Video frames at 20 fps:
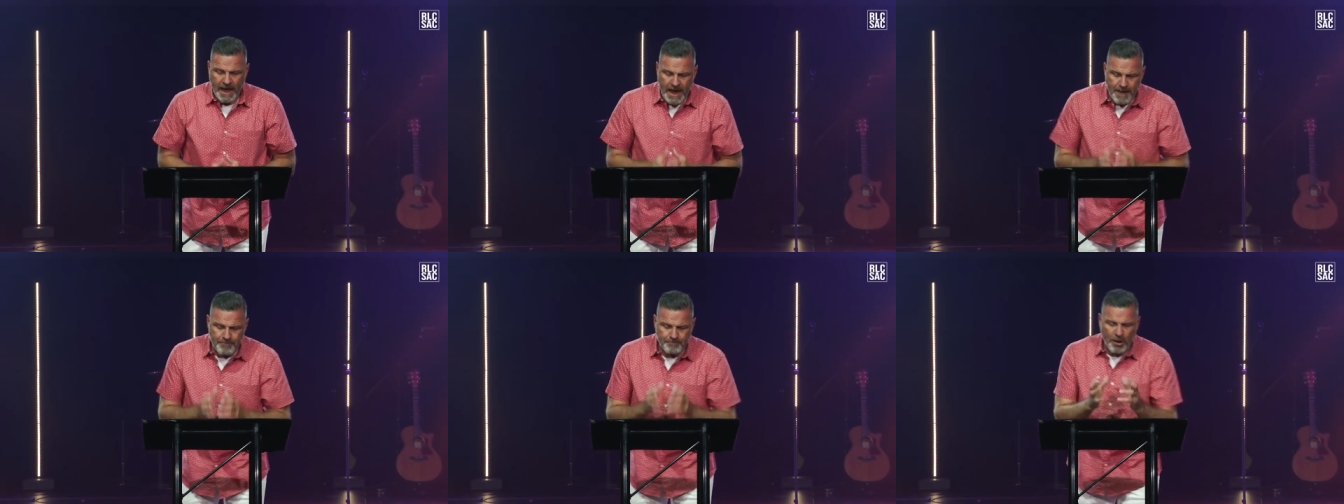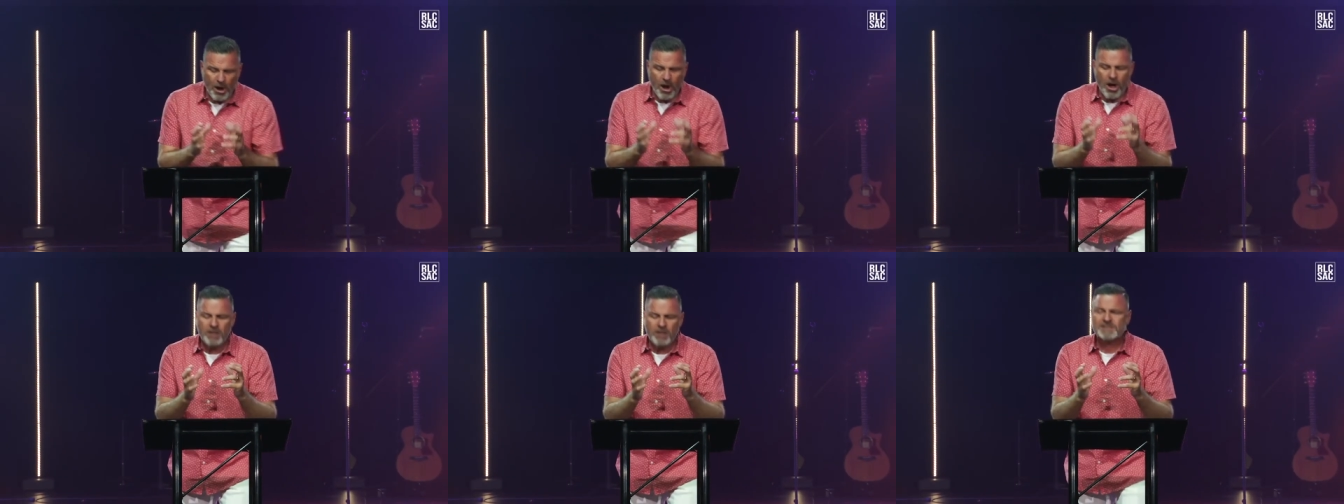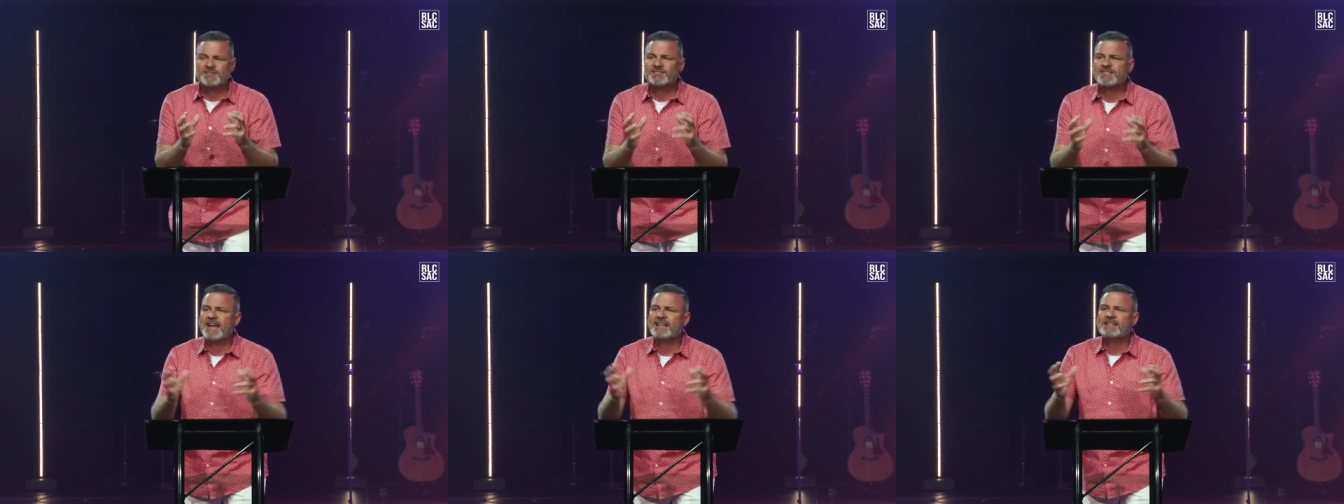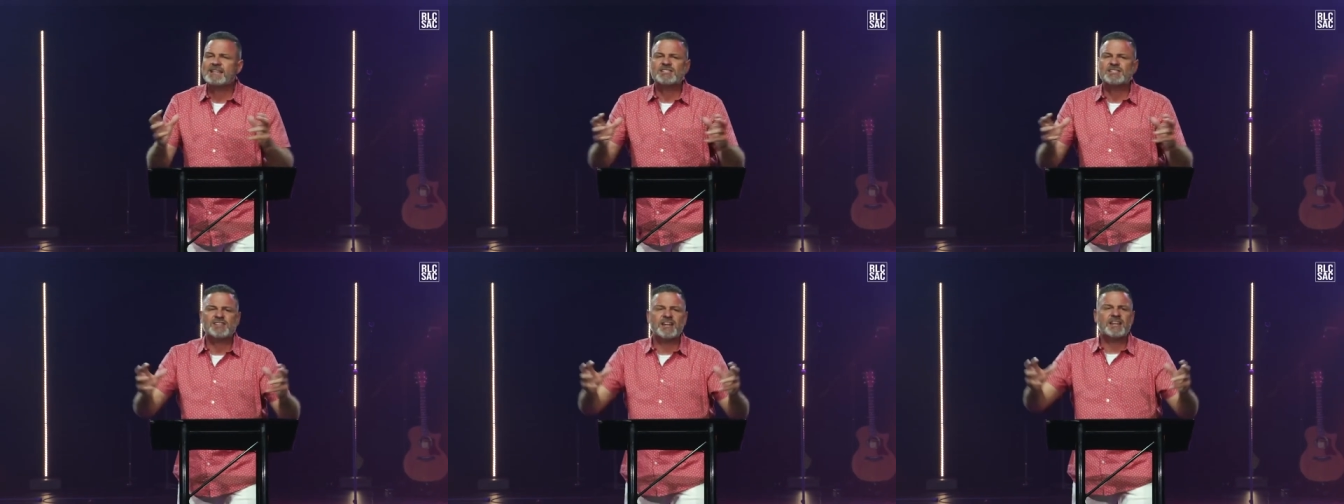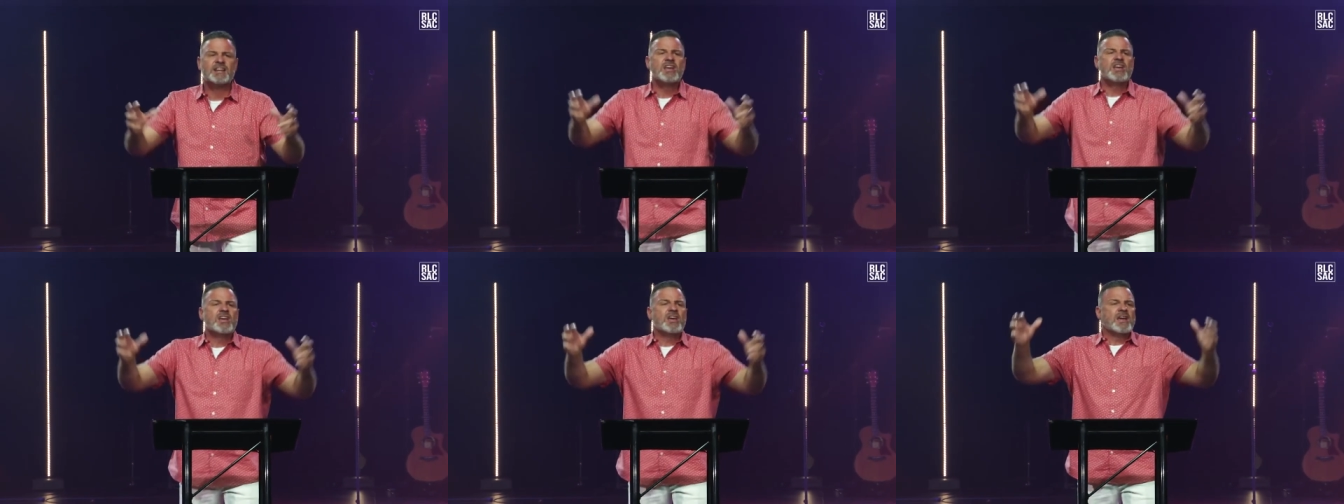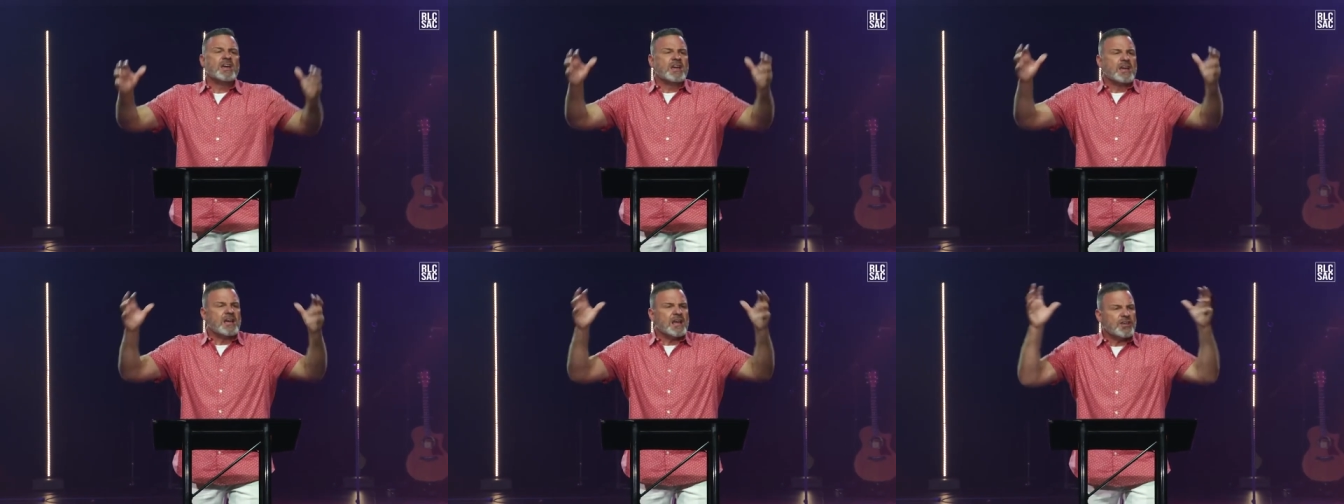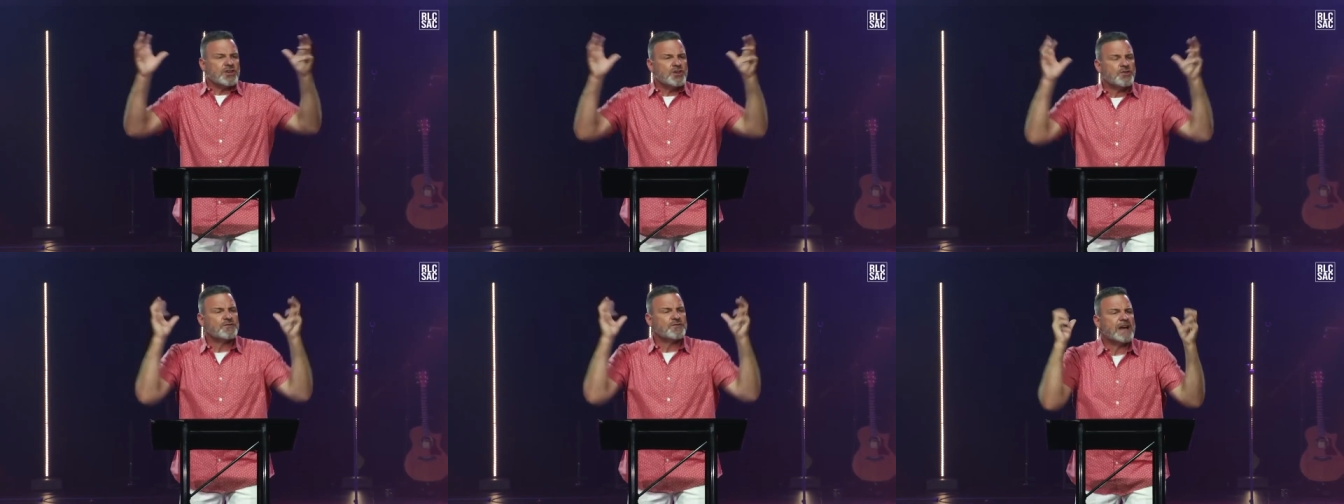And Paul is saying, listen,
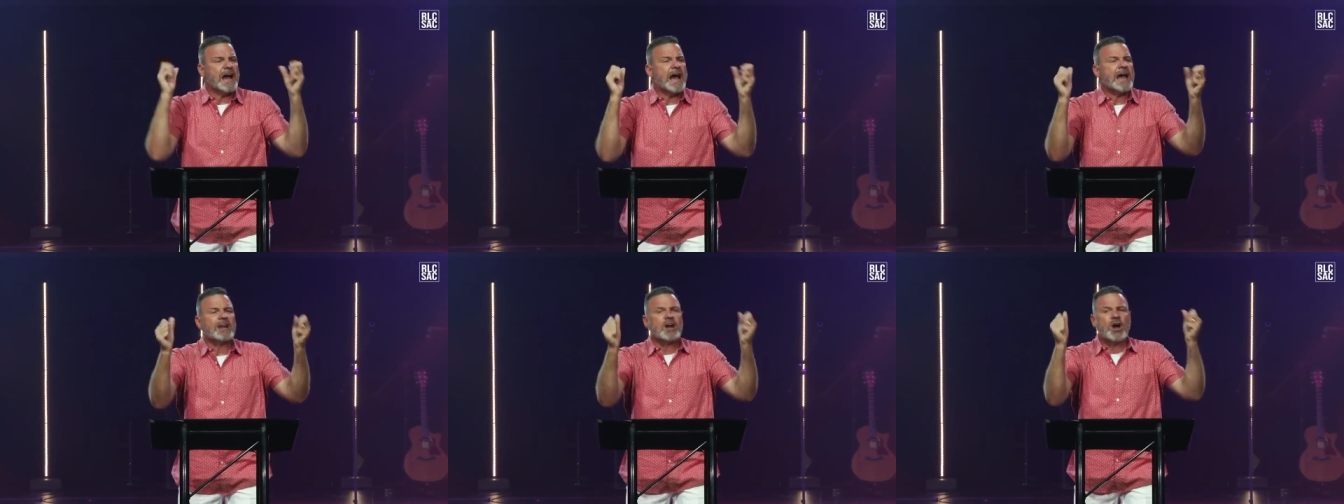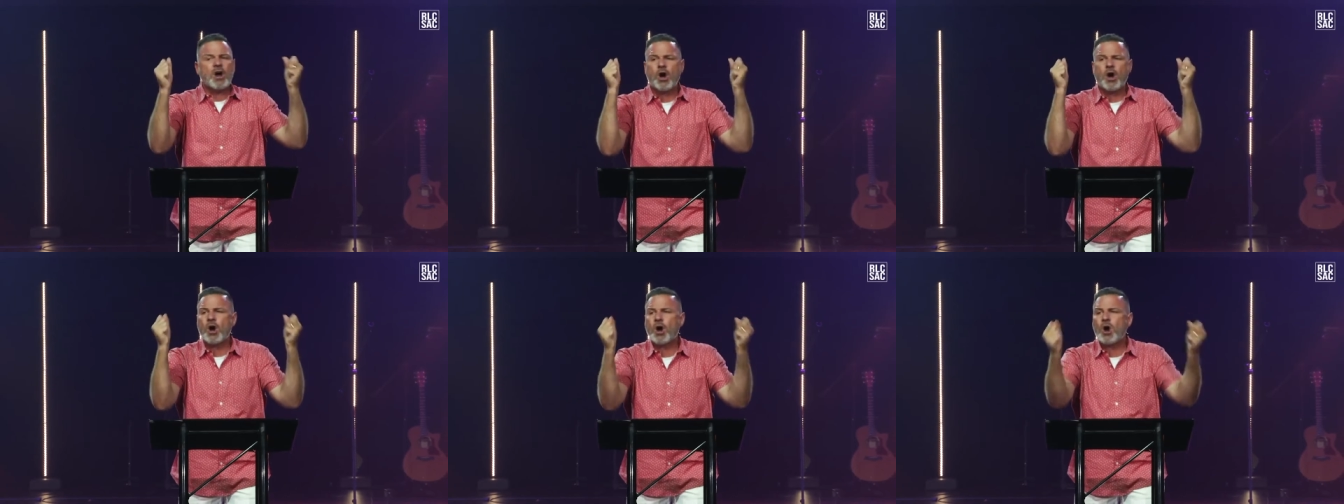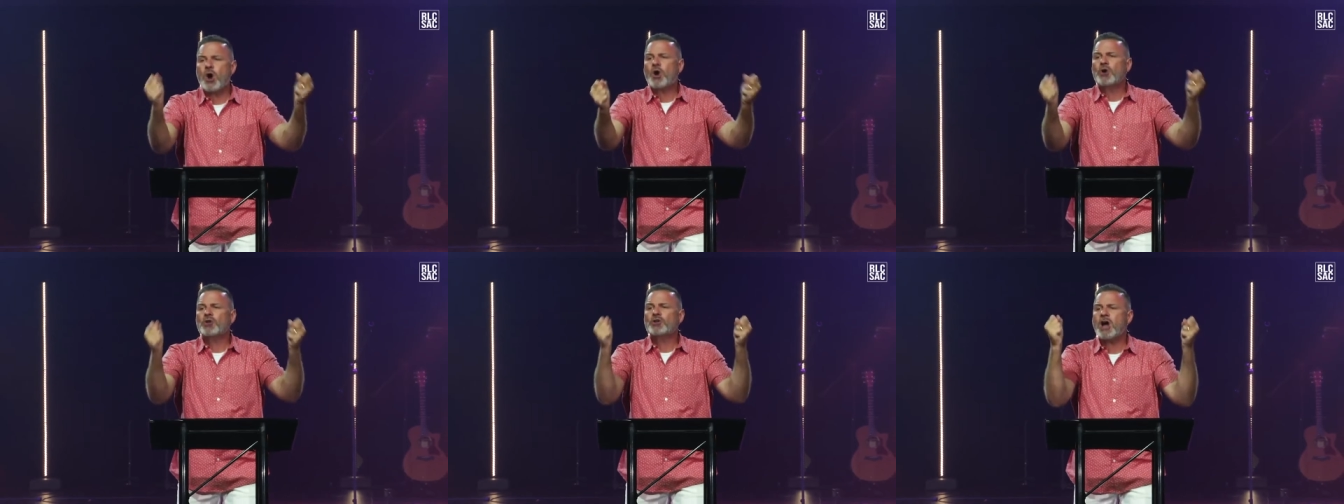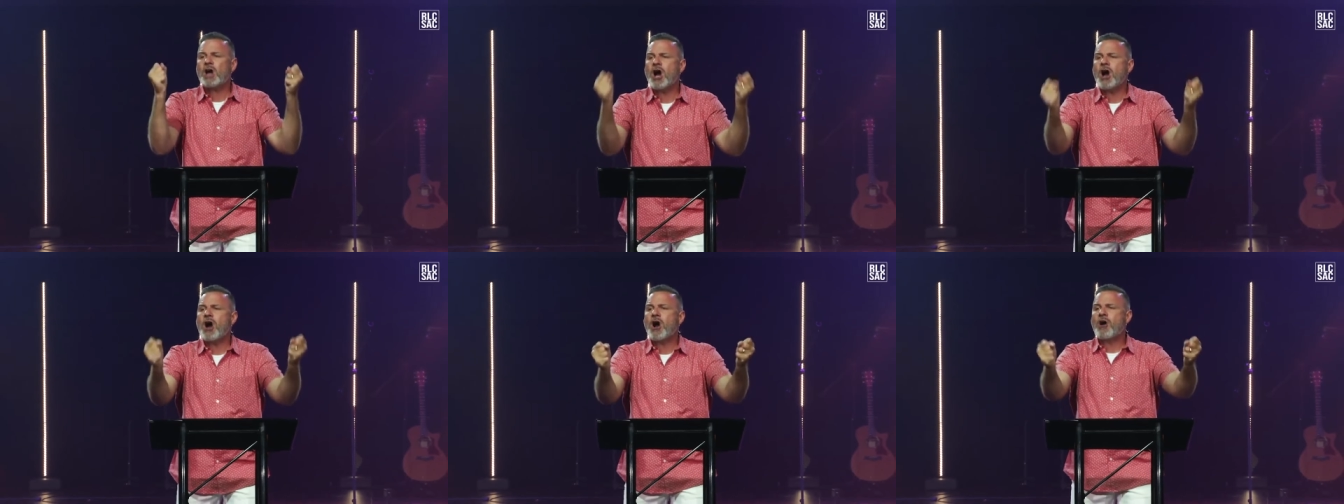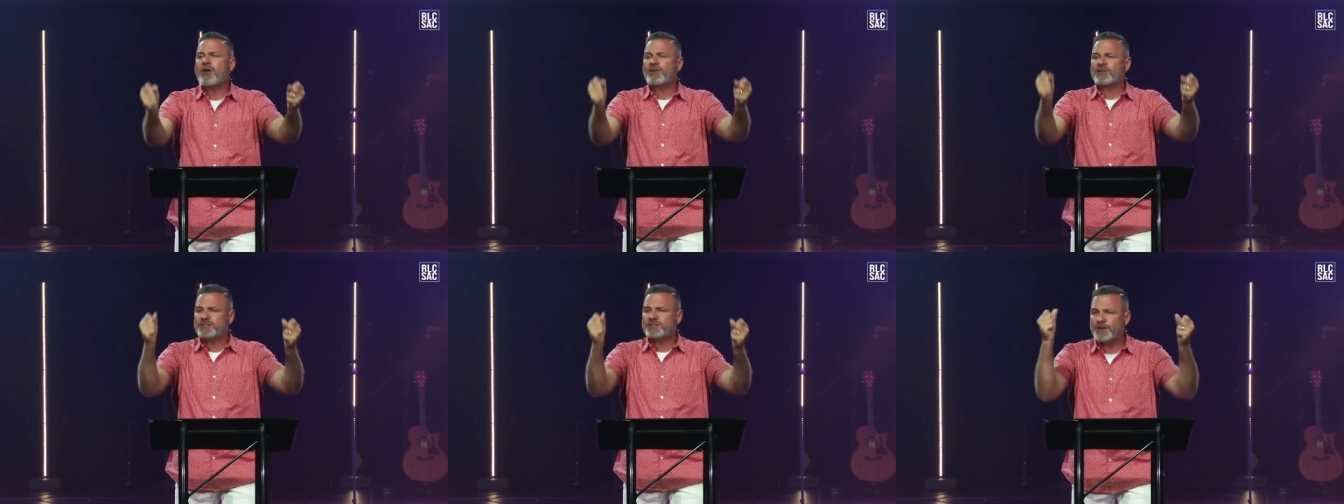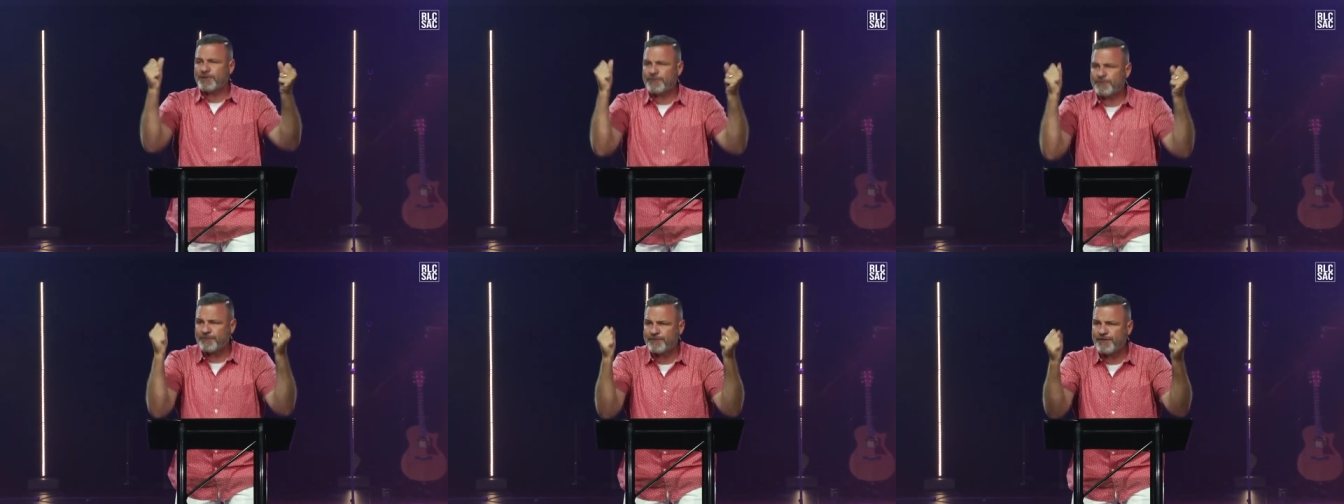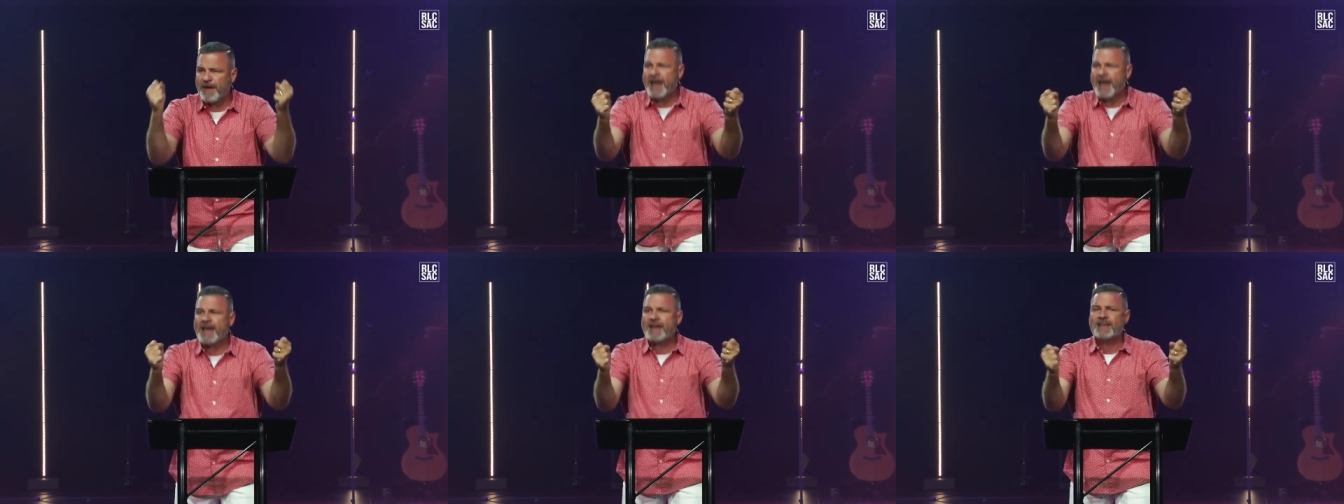you've got to hold on to
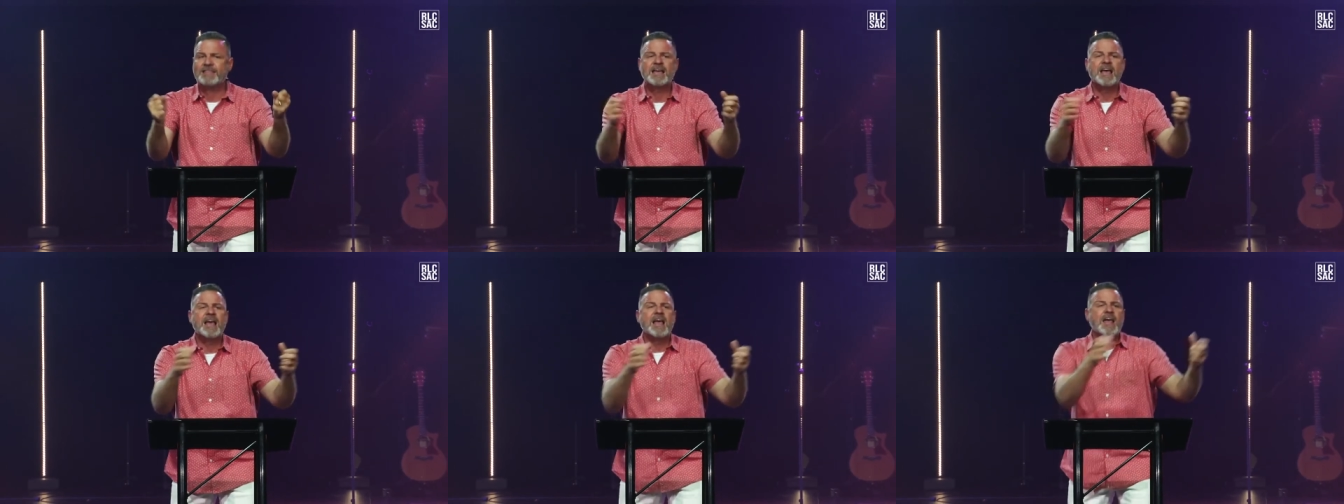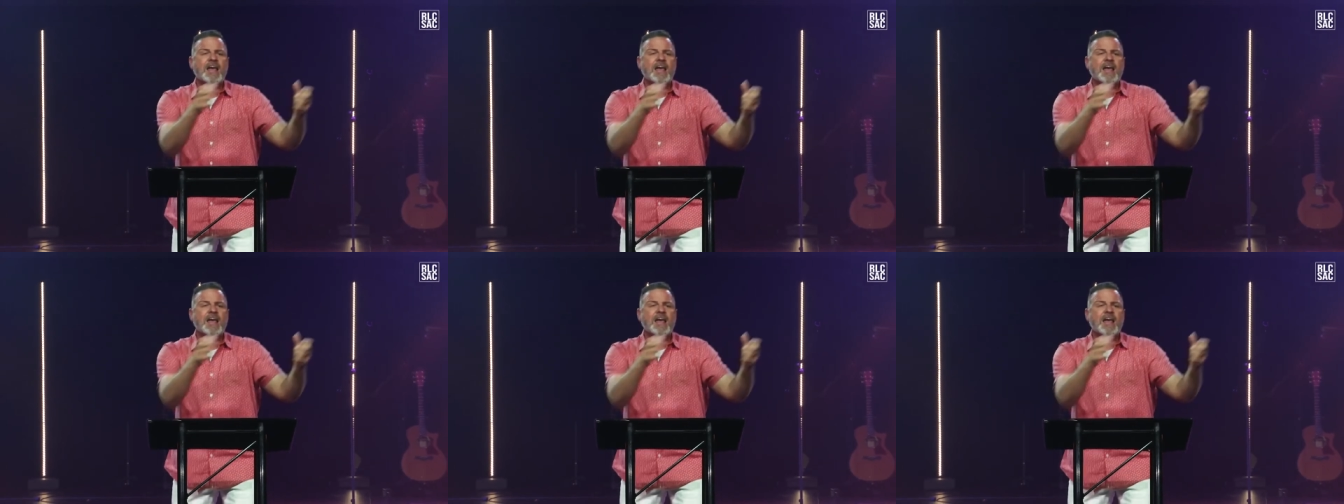faith,